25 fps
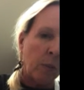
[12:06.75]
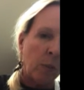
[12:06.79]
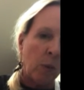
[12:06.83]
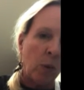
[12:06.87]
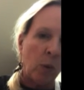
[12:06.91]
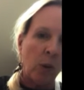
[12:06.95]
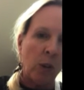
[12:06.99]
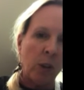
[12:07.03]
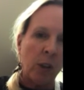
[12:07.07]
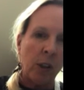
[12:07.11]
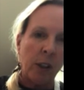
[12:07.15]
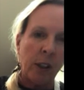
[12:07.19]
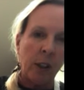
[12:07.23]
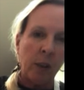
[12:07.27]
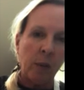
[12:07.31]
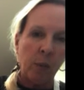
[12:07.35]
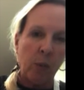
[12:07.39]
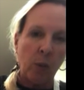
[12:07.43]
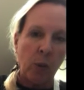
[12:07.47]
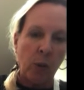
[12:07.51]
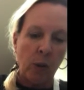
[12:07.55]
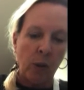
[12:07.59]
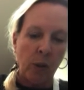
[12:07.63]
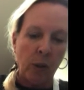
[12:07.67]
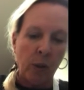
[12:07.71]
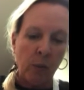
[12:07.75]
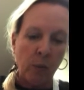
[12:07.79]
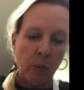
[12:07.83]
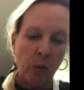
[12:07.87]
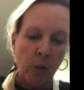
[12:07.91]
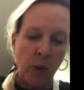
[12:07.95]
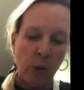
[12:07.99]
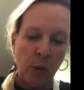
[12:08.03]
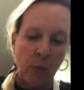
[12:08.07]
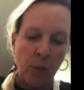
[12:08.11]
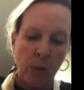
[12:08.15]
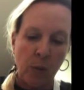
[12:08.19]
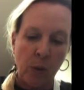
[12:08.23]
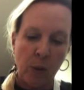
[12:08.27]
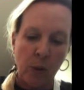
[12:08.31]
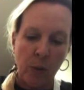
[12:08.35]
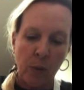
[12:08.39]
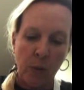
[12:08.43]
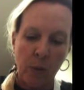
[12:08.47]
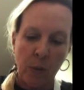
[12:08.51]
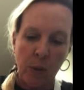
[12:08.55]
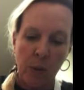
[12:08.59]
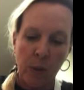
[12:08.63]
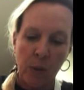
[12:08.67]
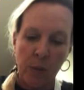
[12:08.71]
Pour
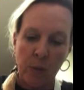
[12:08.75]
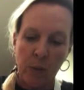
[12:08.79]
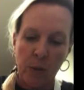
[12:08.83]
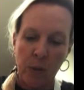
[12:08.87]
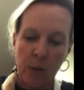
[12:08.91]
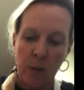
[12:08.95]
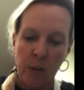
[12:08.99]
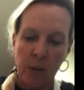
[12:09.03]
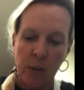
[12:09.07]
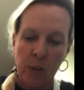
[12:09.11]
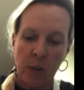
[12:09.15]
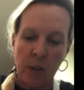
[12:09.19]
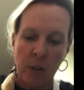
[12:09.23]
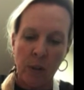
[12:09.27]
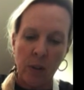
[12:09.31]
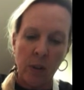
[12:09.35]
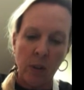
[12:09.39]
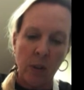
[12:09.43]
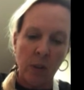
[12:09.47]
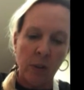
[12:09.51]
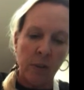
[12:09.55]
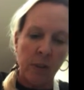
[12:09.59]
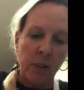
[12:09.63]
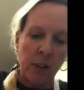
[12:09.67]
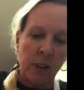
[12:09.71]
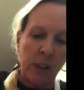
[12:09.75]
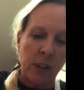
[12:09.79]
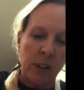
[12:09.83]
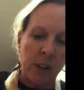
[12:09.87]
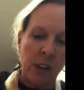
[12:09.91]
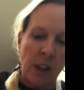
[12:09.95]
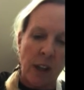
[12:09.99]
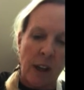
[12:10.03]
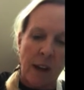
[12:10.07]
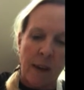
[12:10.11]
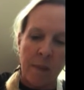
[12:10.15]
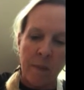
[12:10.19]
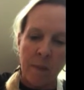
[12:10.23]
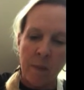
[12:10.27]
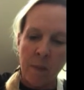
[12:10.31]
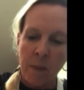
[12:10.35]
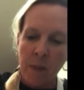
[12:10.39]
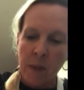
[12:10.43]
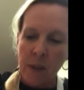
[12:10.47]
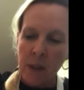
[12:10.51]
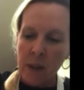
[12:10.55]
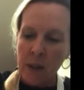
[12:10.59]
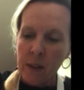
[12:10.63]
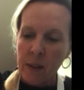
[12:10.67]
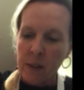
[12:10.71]
it all over the top.
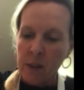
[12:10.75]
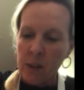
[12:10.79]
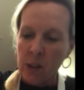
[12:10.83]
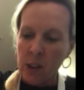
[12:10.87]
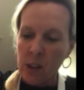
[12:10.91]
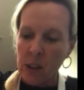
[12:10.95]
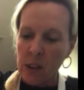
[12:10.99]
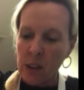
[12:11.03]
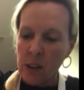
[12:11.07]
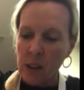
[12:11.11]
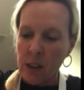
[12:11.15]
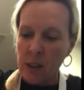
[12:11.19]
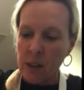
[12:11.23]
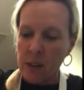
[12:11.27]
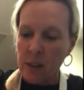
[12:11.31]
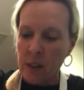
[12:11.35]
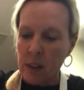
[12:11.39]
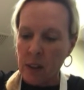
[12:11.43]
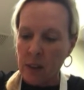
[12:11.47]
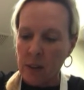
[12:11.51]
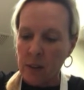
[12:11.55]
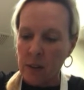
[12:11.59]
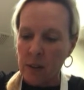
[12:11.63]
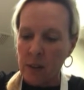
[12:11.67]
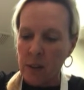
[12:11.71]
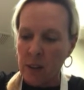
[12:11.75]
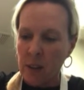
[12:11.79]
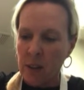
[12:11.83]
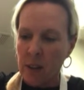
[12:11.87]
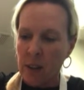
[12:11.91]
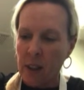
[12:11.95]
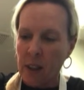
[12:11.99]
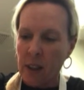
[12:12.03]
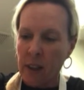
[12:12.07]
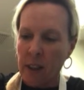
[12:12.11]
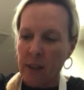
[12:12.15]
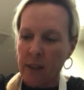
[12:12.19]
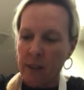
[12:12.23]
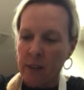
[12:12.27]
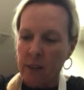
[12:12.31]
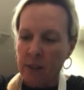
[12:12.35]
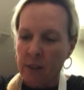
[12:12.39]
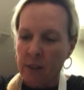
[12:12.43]
Just like that. Look at that.